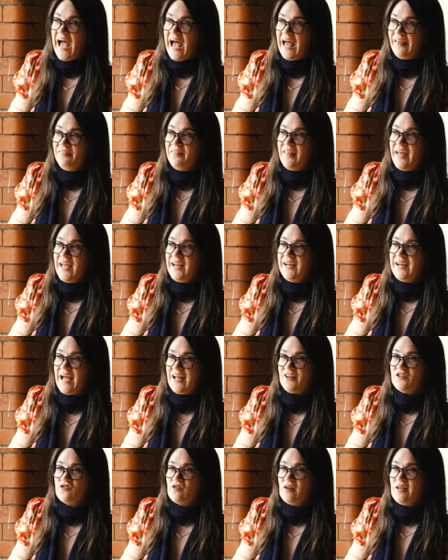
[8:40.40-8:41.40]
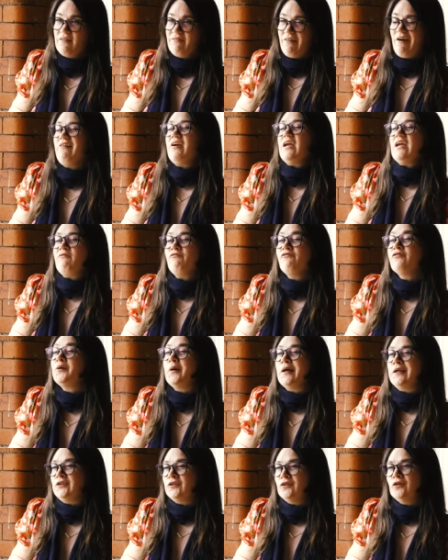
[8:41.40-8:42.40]
and they're naturally a very
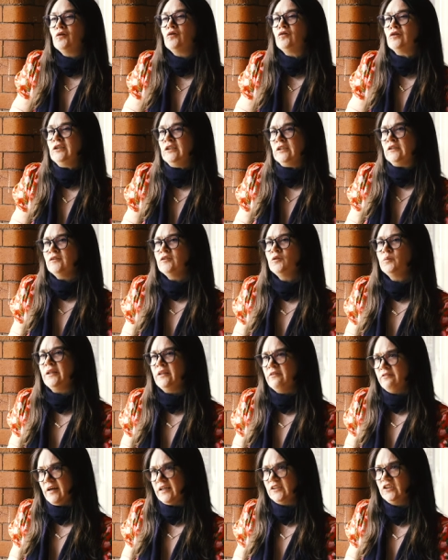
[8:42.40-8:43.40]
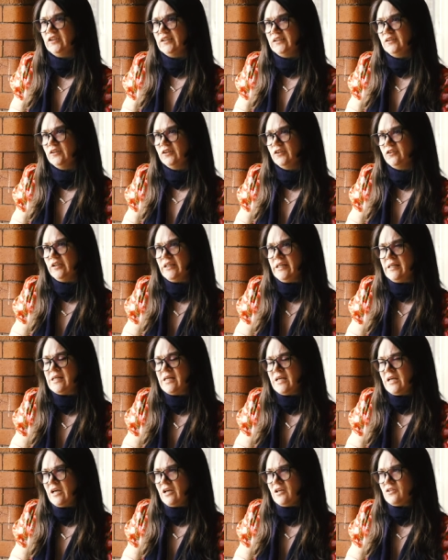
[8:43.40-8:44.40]
influential audience with the fashion industry.
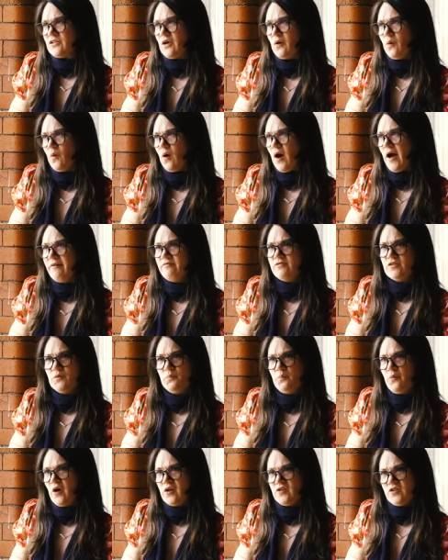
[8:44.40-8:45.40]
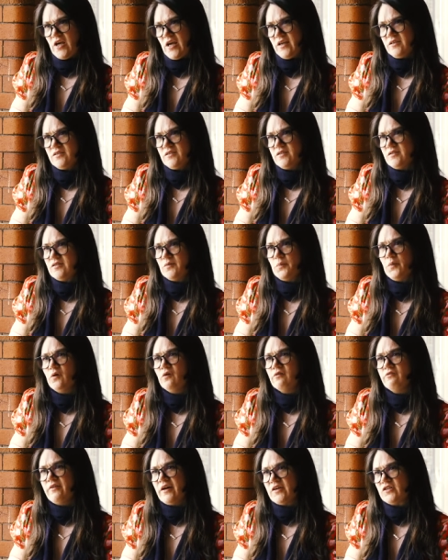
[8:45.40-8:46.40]
So I've done projects to
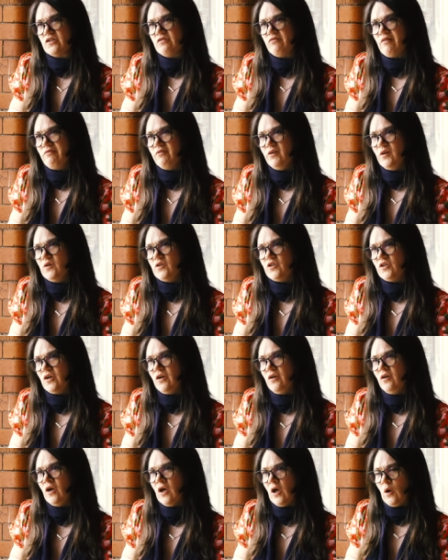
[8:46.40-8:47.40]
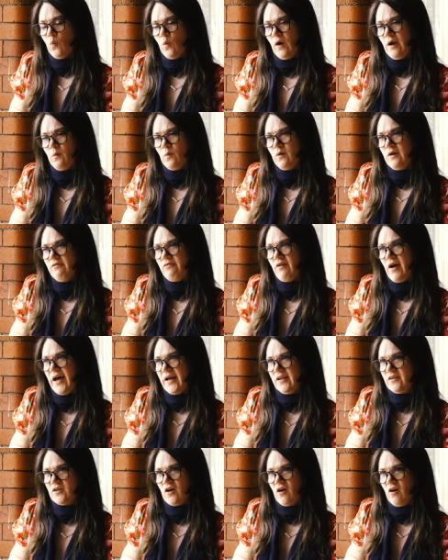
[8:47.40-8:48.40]
support Fashion Revolution where we've
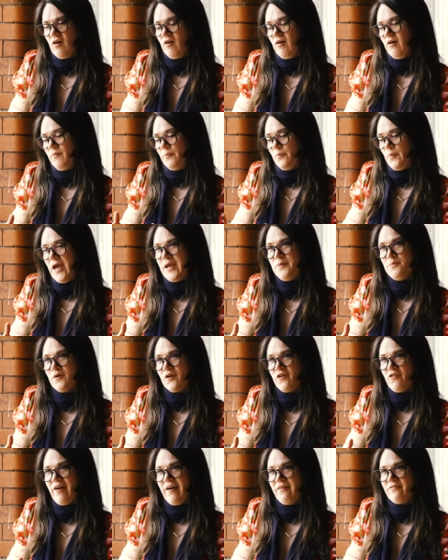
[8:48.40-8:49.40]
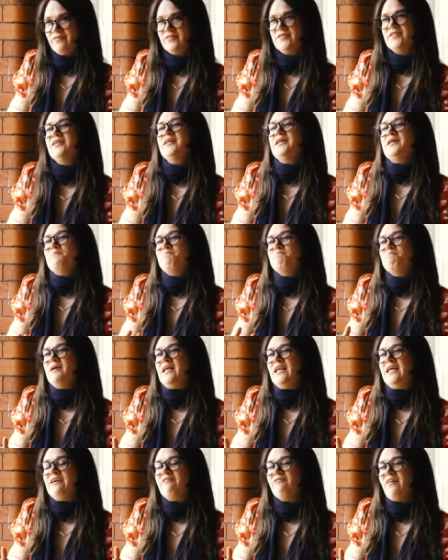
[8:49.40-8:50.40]
had our paper craft
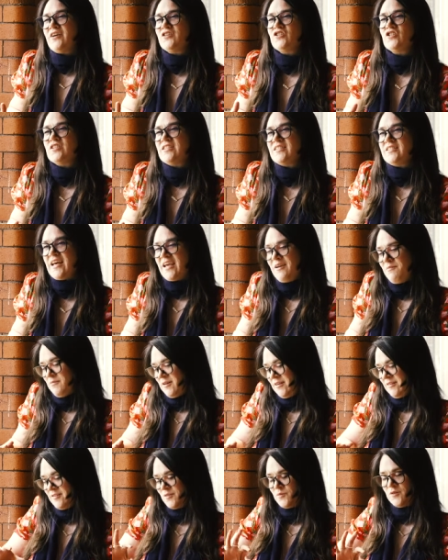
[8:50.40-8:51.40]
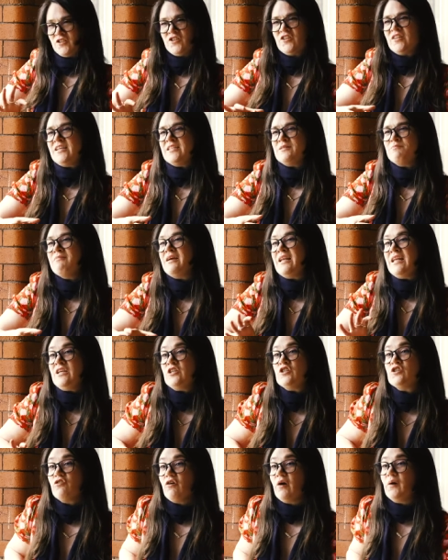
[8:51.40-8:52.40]
mini fashion statement, which are these mini
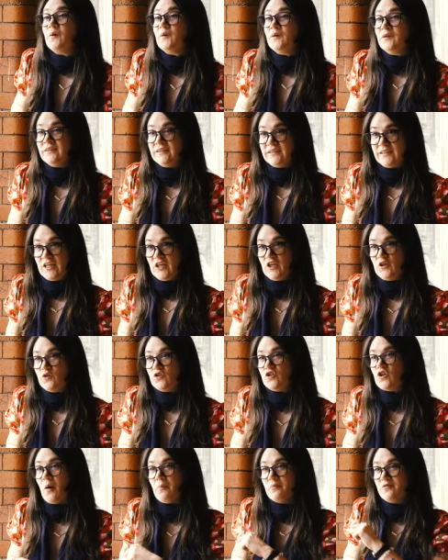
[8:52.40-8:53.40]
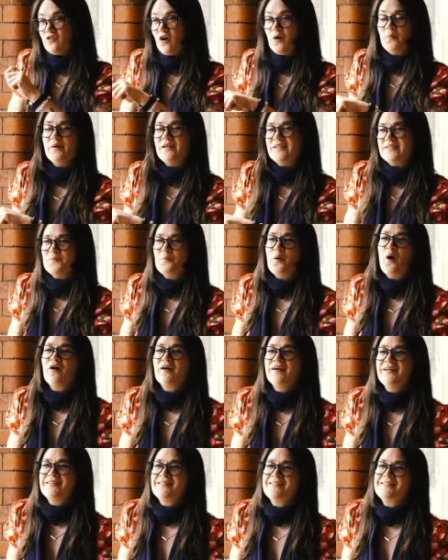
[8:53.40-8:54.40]
scrolls that you shop drop into
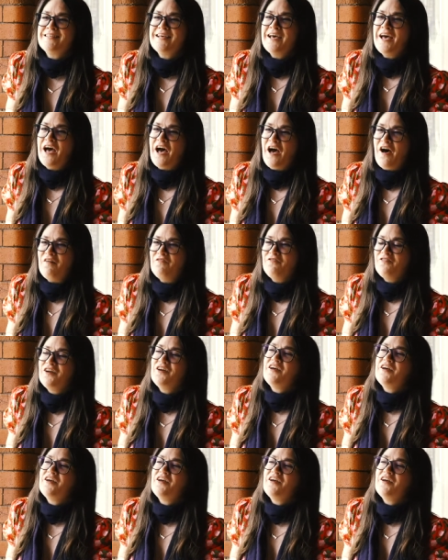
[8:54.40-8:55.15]
pockets of